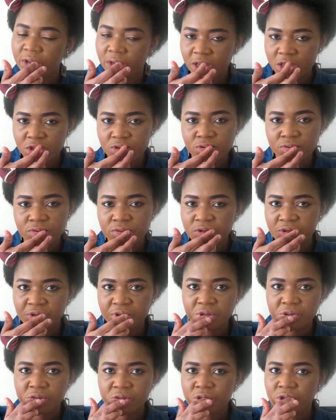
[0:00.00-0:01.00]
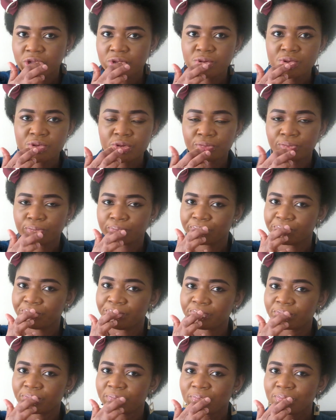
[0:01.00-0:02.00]
I wanted. So
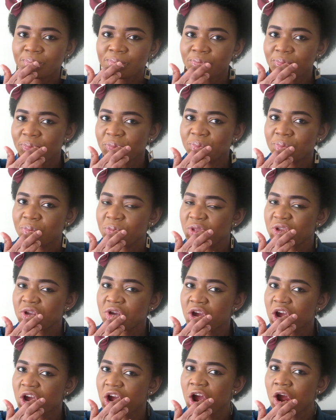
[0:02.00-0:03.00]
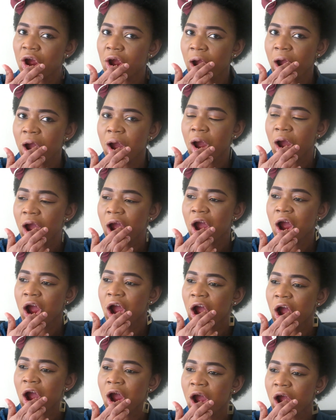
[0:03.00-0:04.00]
if you can follow the way I show
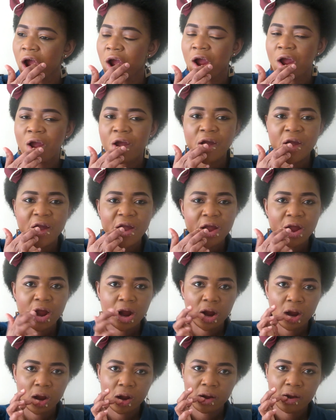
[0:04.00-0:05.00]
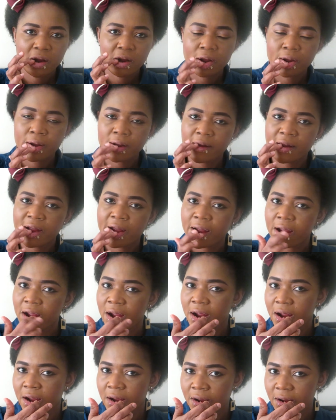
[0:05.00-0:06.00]
you, it's gonna be perfect.
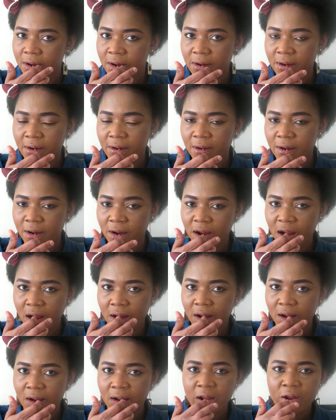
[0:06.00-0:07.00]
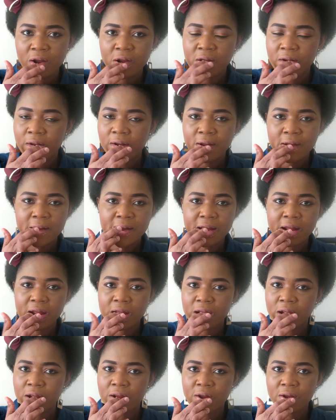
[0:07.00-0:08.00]
So you keep scrubbing the lip.
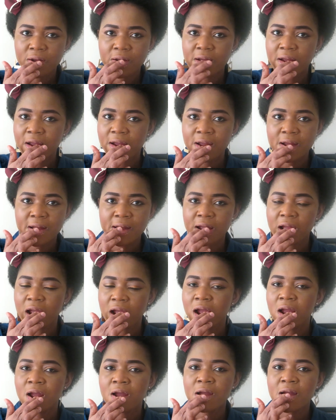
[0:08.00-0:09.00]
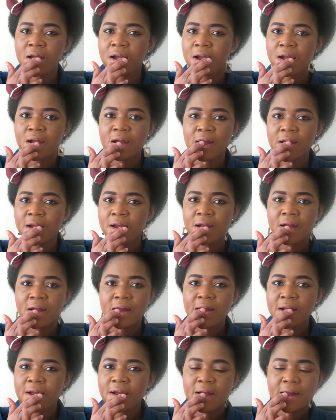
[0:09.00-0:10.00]
It's very easy. You
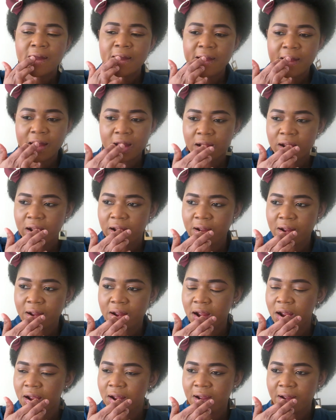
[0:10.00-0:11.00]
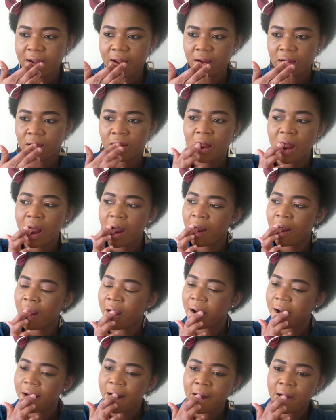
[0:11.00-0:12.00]
scrub the lip, but you have to be very
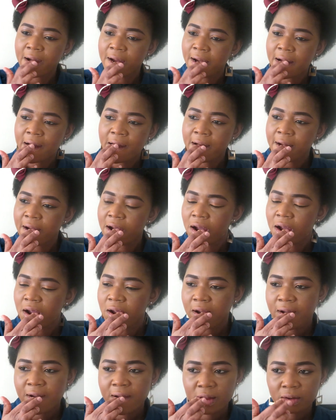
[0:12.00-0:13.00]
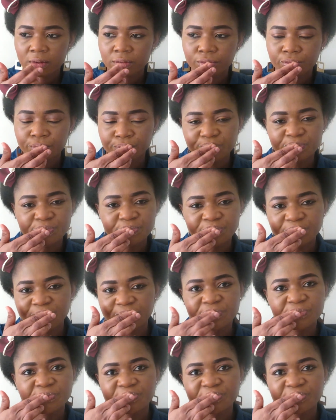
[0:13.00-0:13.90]
careful so that you won't injure your lip.